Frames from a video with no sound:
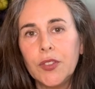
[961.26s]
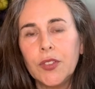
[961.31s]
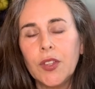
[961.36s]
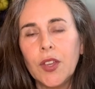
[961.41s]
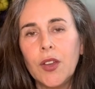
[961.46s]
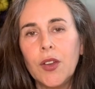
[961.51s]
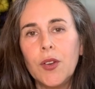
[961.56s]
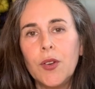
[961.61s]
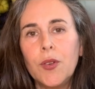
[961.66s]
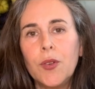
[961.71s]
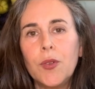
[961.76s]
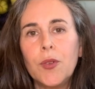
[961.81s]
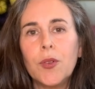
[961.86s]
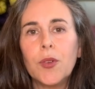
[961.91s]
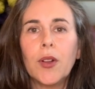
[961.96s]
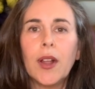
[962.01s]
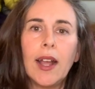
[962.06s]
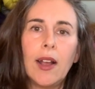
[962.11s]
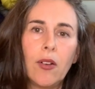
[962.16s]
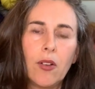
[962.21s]
so
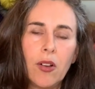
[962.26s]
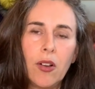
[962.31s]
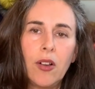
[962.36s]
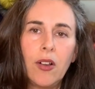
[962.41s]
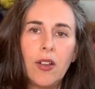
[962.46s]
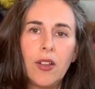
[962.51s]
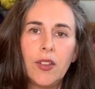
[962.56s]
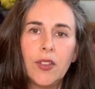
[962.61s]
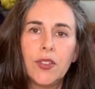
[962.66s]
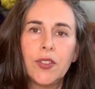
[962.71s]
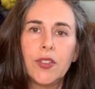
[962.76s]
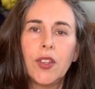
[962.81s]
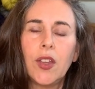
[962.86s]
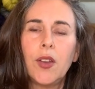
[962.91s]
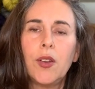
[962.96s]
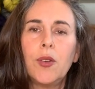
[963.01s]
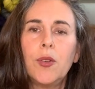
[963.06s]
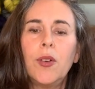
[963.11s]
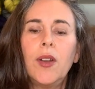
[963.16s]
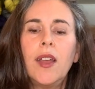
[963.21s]
or alcohol.
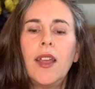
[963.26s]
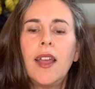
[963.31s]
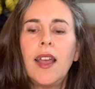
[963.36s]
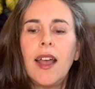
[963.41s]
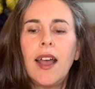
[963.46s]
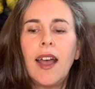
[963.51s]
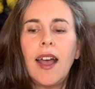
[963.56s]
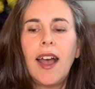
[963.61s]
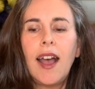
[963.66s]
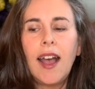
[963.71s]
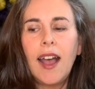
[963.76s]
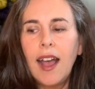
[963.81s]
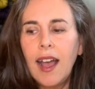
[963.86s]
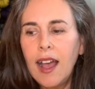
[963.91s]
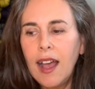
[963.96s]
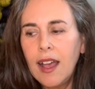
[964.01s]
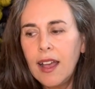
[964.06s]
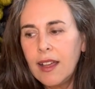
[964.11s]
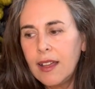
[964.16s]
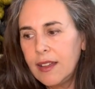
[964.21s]
So
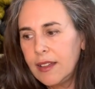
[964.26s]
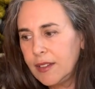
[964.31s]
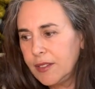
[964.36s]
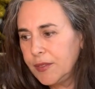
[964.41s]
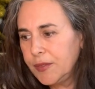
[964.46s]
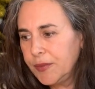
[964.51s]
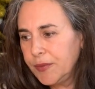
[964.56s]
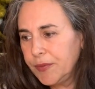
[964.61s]
uh,